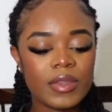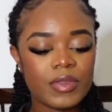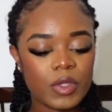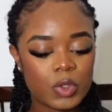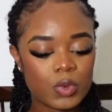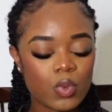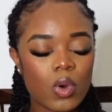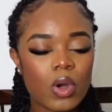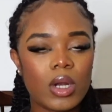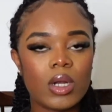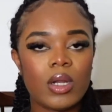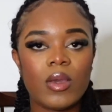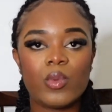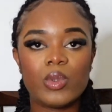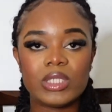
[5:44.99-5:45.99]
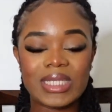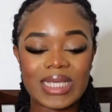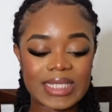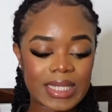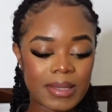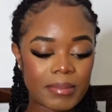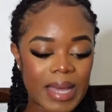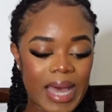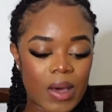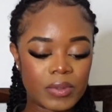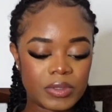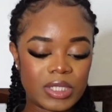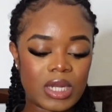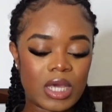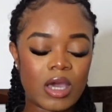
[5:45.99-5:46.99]
this one it was 16
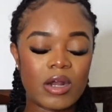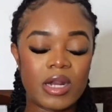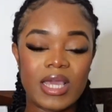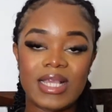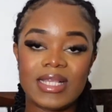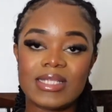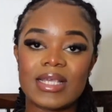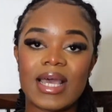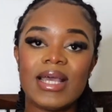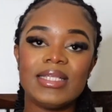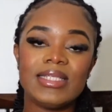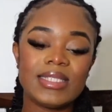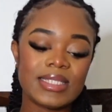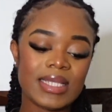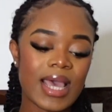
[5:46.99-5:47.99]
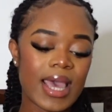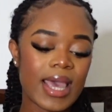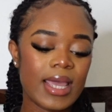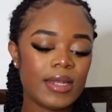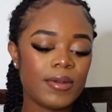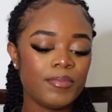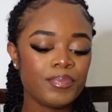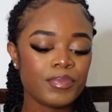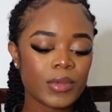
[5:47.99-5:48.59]
pounds and i got it in size 10